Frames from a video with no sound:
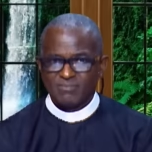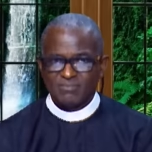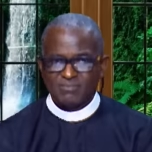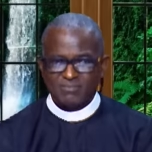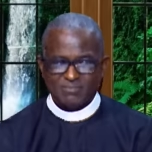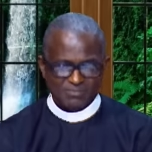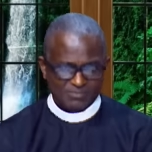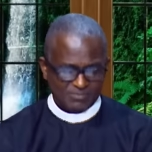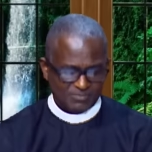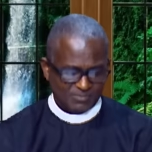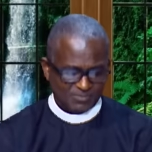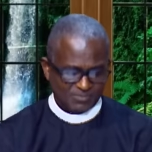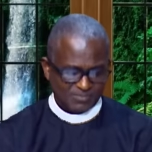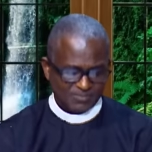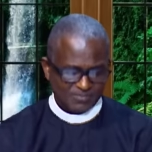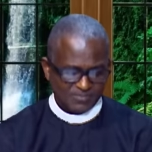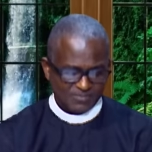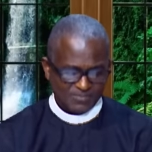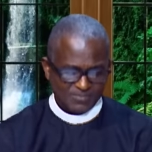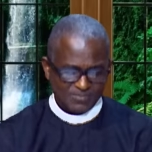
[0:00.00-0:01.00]

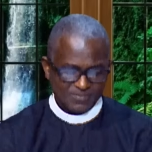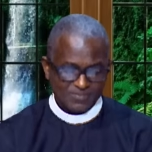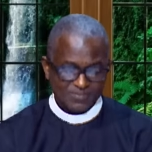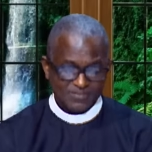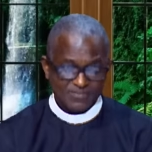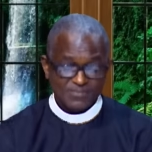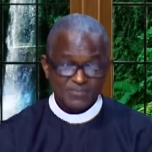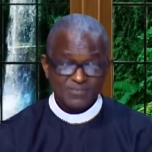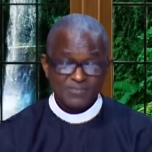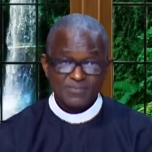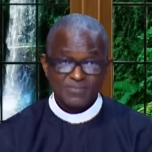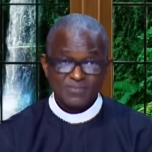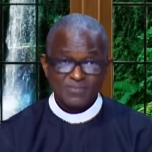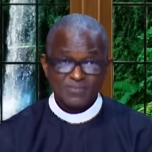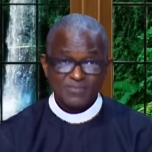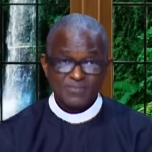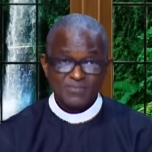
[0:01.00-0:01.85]
(silence)